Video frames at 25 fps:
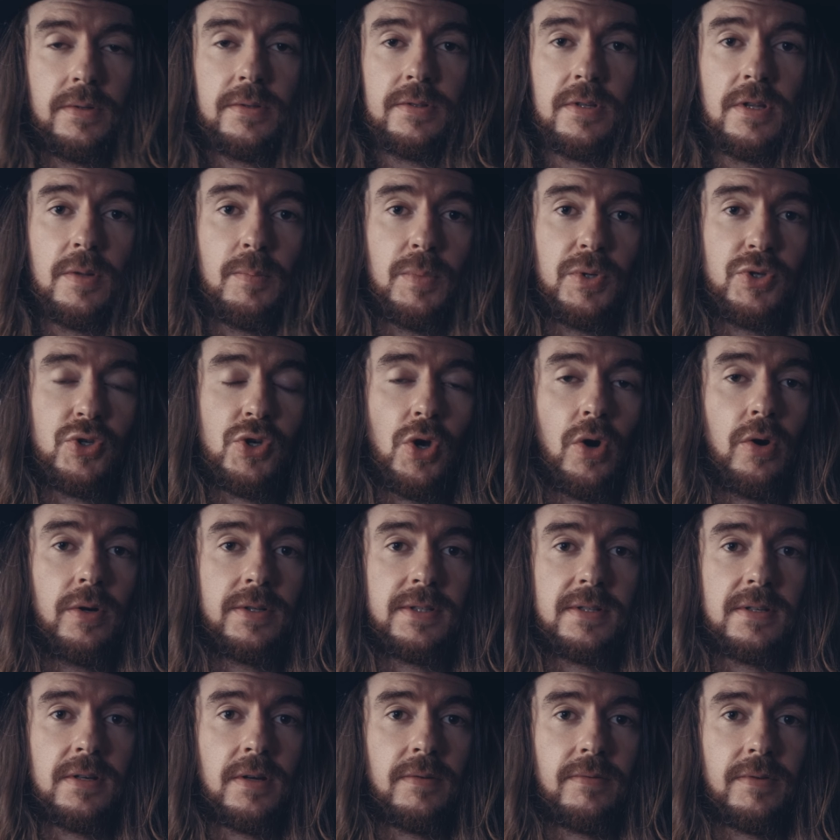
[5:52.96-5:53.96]
So the
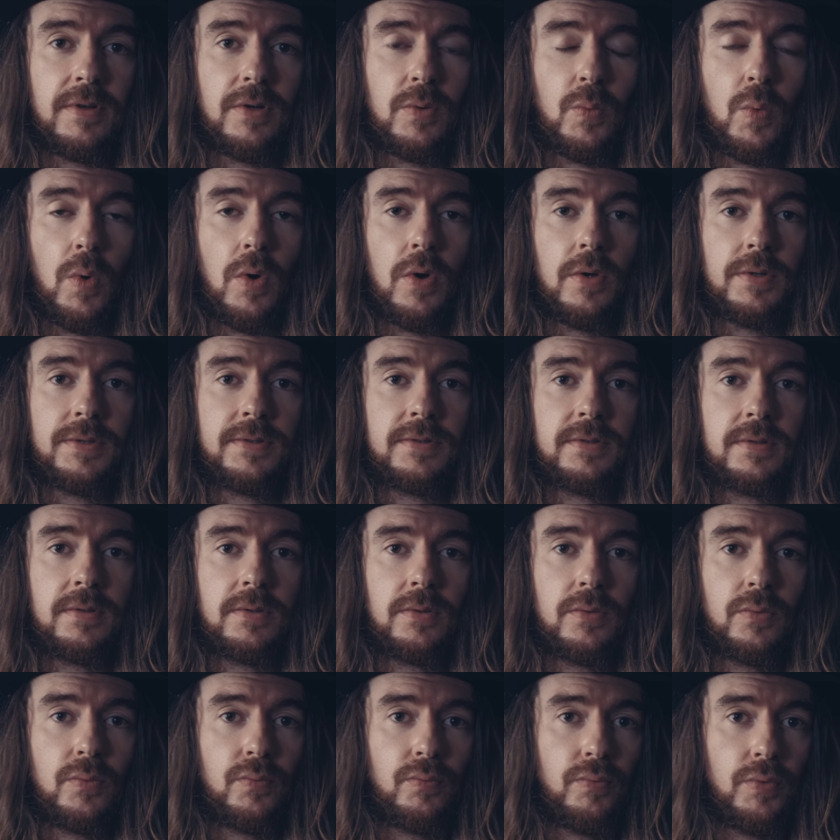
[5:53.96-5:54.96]
majority of it was
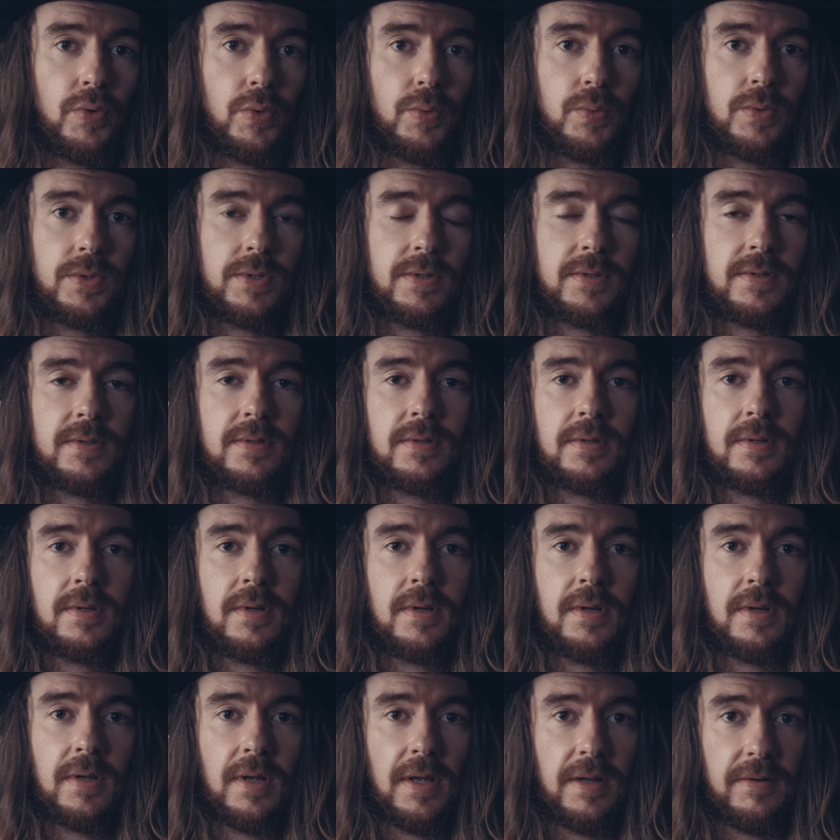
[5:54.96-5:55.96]
roots
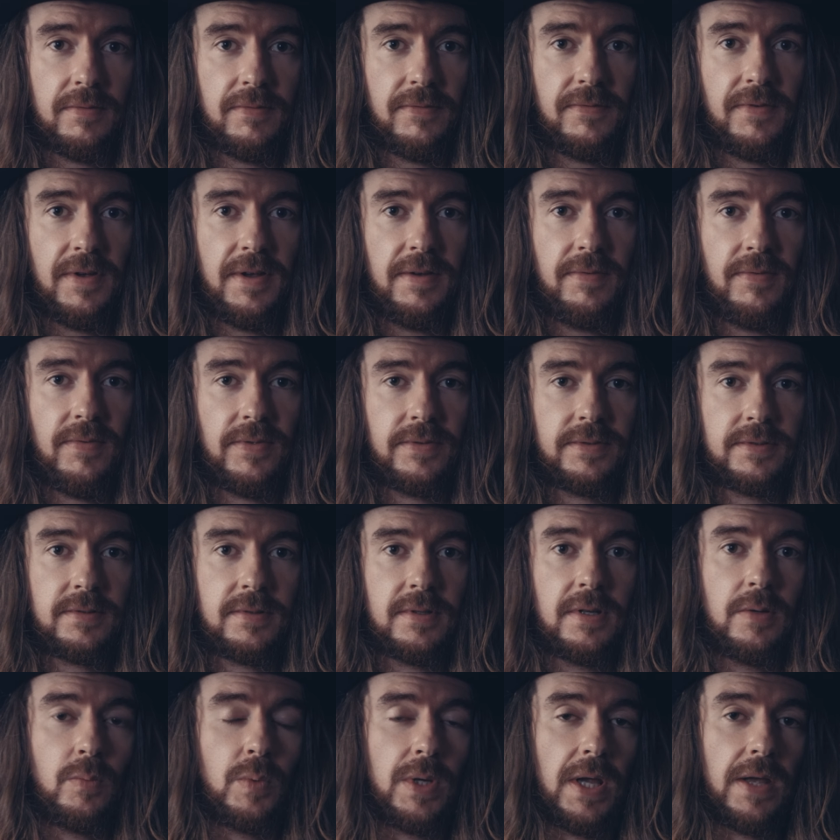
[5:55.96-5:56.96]
and fifths,
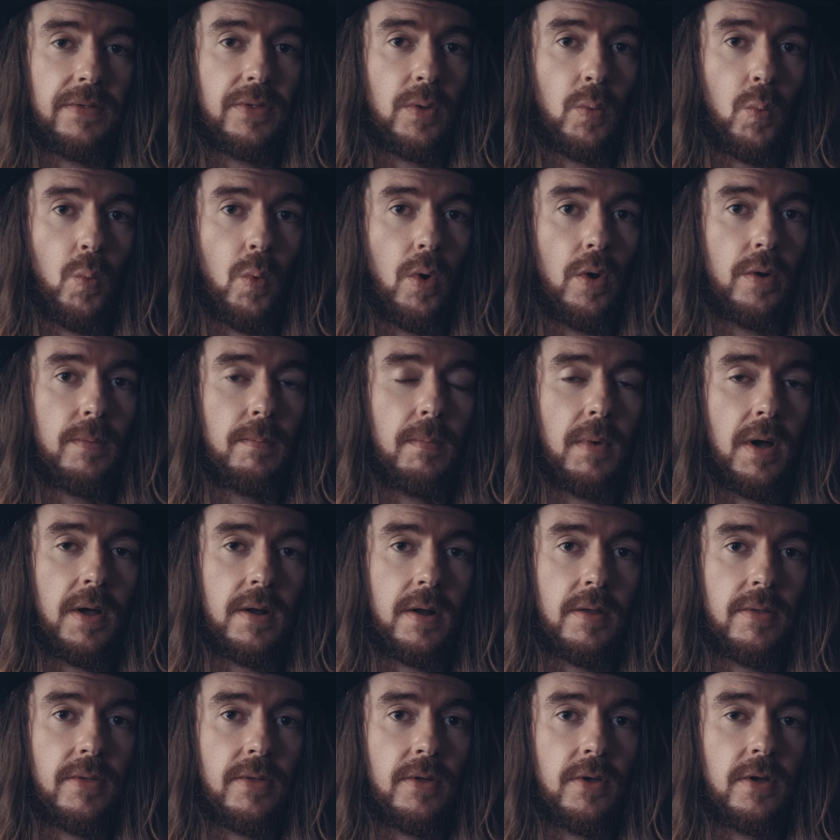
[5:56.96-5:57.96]
and we had the one
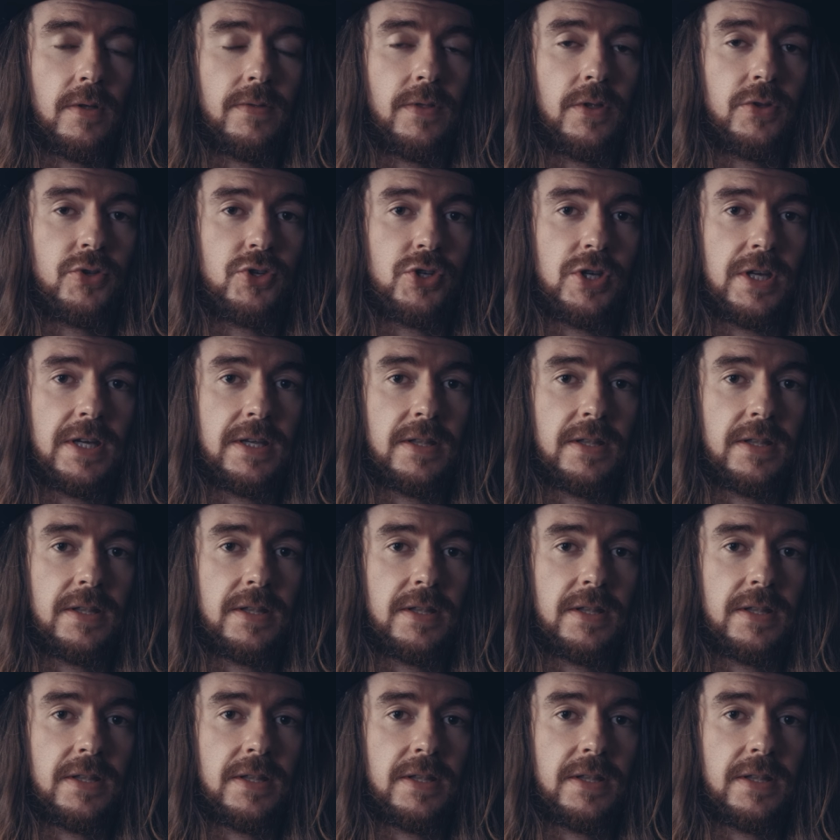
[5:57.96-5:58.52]
minor third, the G